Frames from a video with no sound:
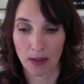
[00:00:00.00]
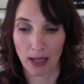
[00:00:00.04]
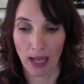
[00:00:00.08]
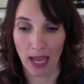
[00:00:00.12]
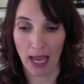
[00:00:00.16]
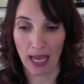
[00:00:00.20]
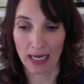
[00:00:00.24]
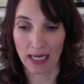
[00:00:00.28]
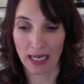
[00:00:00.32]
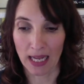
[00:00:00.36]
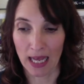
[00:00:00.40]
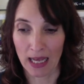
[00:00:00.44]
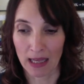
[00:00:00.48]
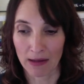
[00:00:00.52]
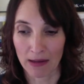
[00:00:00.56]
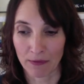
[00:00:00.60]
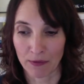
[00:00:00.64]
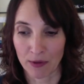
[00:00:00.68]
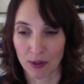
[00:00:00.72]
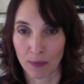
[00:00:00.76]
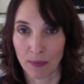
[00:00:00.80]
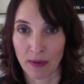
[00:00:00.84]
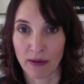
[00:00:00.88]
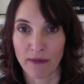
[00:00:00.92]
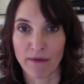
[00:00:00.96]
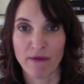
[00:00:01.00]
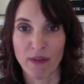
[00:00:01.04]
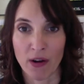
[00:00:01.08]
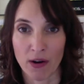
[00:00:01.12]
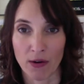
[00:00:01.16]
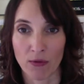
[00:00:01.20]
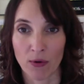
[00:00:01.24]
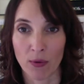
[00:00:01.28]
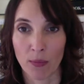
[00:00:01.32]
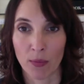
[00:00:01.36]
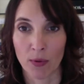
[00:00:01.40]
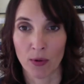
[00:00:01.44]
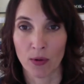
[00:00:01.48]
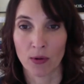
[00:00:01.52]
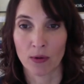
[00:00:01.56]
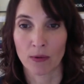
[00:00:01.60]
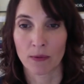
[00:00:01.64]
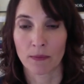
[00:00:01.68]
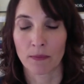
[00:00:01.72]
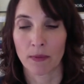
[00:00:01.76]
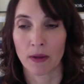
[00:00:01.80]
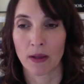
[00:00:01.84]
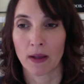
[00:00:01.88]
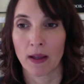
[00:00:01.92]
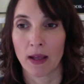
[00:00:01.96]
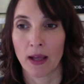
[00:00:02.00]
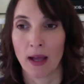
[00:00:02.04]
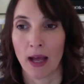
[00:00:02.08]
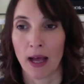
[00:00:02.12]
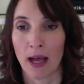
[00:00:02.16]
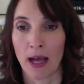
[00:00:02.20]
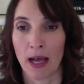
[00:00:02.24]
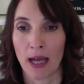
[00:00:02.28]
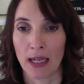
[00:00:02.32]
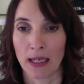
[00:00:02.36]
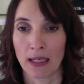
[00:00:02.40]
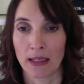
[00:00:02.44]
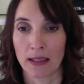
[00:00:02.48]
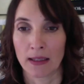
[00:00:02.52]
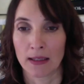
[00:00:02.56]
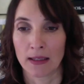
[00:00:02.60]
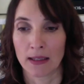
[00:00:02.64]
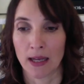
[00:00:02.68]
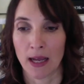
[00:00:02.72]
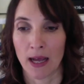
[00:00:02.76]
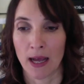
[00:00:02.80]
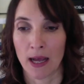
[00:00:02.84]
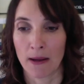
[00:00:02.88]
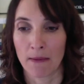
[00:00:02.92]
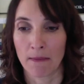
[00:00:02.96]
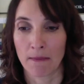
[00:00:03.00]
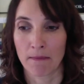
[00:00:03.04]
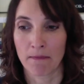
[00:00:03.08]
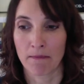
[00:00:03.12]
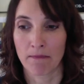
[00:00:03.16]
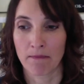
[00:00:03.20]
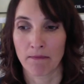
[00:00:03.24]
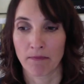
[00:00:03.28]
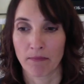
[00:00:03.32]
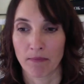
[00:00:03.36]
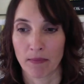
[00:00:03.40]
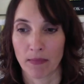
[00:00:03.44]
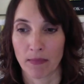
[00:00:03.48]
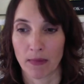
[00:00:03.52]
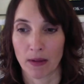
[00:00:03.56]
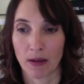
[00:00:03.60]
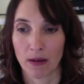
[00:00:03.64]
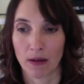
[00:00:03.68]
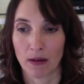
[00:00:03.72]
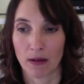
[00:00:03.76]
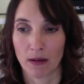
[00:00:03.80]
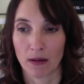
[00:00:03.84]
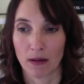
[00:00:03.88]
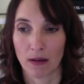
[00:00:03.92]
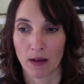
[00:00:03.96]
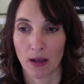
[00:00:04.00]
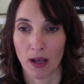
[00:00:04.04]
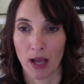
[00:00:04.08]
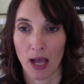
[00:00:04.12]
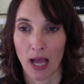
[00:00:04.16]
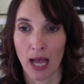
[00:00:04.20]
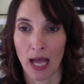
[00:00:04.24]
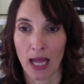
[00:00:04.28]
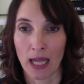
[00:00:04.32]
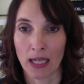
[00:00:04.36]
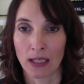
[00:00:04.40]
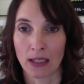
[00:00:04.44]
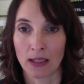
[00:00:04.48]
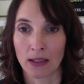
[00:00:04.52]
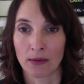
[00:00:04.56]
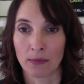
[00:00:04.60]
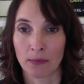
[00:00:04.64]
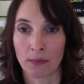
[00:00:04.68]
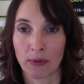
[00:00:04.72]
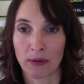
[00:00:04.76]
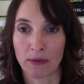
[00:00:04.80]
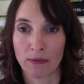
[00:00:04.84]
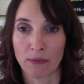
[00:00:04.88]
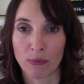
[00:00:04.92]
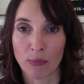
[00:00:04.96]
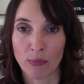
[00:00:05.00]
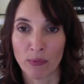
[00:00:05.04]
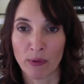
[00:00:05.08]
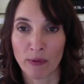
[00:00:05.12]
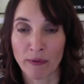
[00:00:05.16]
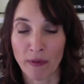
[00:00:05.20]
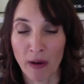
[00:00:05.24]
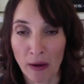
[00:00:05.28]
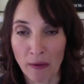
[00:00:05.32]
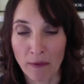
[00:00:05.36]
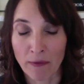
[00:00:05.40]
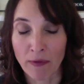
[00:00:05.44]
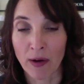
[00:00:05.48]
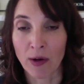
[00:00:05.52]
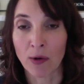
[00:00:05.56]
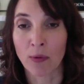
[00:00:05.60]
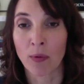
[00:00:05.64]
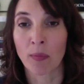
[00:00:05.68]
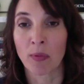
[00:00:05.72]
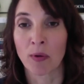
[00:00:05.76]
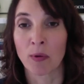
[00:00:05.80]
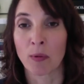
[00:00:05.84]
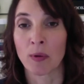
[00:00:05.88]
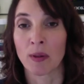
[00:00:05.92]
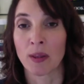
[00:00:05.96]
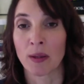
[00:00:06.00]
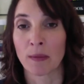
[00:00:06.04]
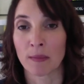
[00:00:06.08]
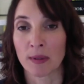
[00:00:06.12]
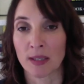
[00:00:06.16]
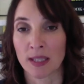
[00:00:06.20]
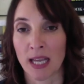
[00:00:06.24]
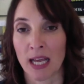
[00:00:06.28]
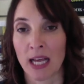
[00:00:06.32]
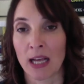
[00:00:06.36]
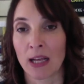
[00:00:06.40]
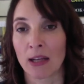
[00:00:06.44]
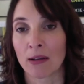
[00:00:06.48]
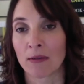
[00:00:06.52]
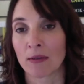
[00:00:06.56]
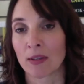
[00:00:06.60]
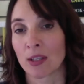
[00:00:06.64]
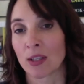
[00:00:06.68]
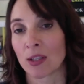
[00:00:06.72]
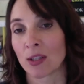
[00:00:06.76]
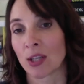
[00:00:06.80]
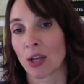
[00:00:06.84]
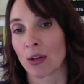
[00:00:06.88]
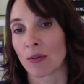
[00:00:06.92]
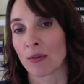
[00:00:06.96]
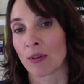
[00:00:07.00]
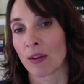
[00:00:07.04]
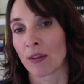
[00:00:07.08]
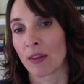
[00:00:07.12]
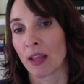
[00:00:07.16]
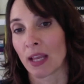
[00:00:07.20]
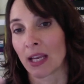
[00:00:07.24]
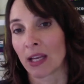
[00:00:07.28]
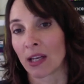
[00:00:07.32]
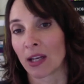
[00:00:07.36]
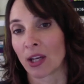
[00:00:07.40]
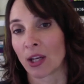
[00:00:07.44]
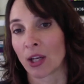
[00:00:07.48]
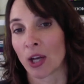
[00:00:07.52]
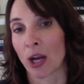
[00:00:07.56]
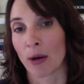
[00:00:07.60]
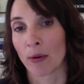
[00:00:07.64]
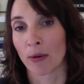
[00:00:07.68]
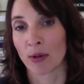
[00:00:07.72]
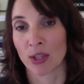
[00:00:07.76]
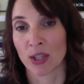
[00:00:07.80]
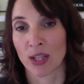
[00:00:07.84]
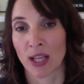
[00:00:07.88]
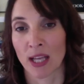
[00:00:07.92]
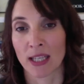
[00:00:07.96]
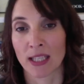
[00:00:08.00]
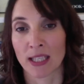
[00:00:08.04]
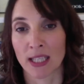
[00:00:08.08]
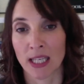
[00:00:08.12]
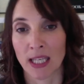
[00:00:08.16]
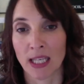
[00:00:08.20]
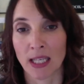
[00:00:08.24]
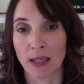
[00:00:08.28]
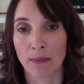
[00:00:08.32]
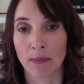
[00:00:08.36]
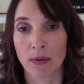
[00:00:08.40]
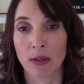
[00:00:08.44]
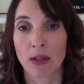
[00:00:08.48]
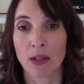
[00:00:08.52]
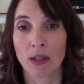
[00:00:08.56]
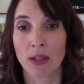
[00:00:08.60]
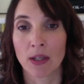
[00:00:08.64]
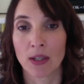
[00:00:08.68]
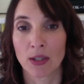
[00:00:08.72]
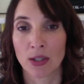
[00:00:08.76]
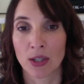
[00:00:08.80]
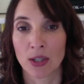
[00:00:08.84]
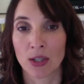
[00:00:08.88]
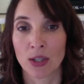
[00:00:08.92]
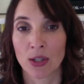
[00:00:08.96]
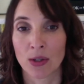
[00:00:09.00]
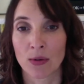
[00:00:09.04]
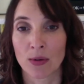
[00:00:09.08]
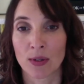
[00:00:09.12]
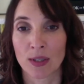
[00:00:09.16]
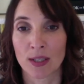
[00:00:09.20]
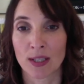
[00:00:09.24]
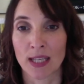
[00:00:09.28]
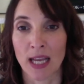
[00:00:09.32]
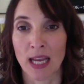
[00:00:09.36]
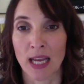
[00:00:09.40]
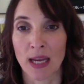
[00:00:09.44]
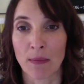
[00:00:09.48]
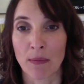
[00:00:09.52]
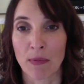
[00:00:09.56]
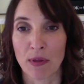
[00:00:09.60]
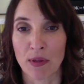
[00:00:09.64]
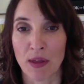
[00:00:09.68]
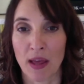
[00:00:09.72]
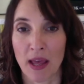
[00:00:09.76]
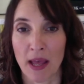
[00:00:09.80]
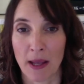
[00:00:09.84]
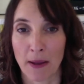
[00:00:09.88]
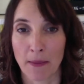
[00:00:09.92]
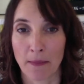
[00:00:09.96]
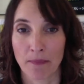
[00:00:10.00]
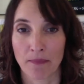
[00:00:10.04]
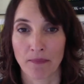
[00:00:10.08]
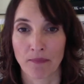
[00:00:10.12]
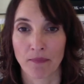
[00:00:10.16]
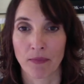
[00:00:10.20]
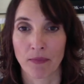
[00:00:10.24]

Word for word: and have to be vulnerable and um, and be vulnerable with themselves so that they can encourage their team to do the same thing.